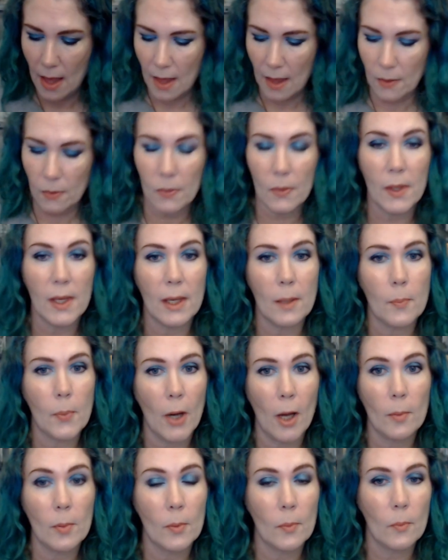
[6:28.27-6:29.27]
The
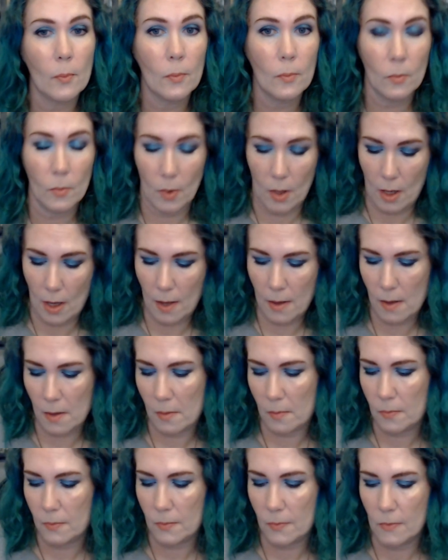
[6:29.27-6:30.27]
problem,
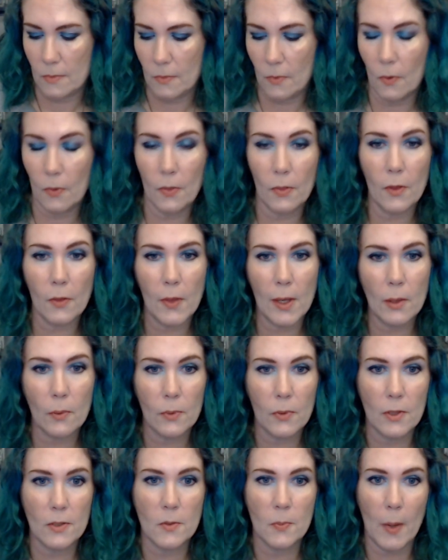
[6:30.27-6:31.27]
and um, the thing with
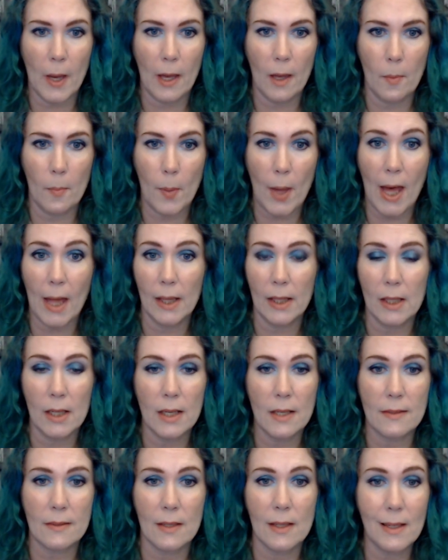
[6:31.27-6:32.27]
this pa palette
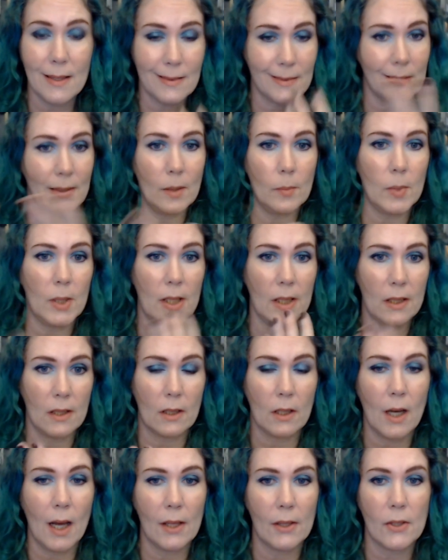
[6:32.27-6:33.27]
is it is limited in
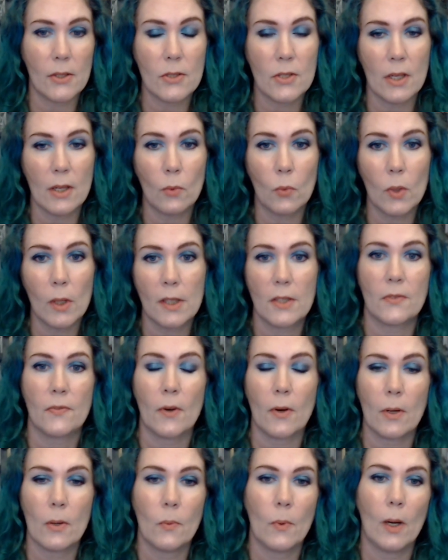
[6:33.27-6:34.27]
colors. It works
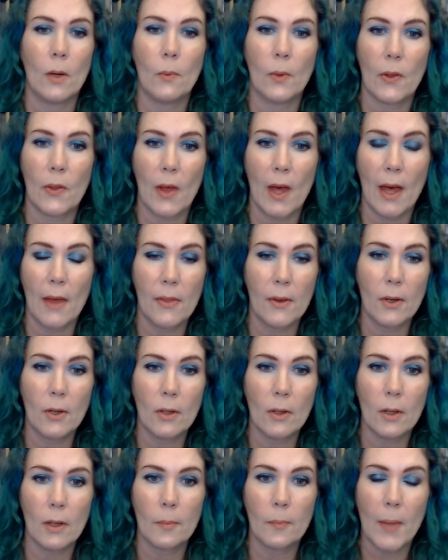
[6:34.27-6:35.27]
very well with
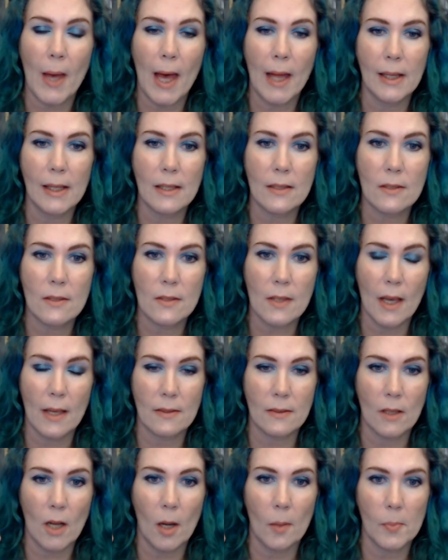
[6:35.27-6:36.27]
other palettes as
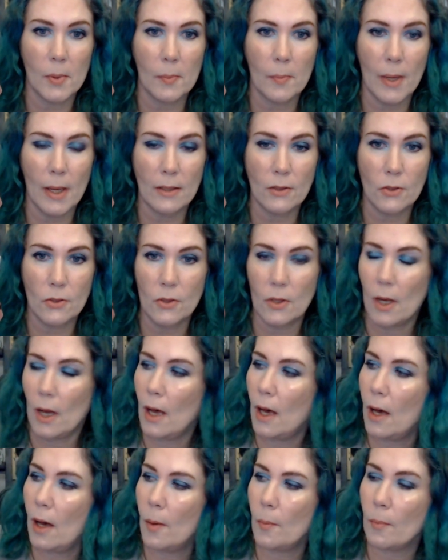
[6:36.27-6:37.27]
a complement,
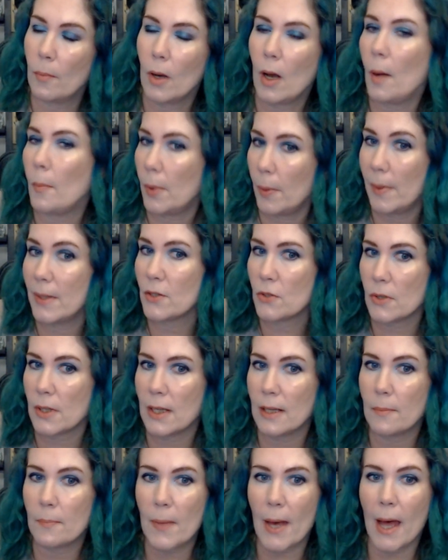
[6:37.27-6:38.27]
um,
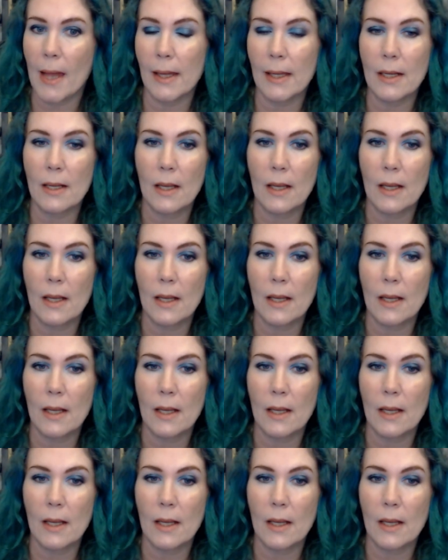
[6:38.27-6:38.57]
complementary palette.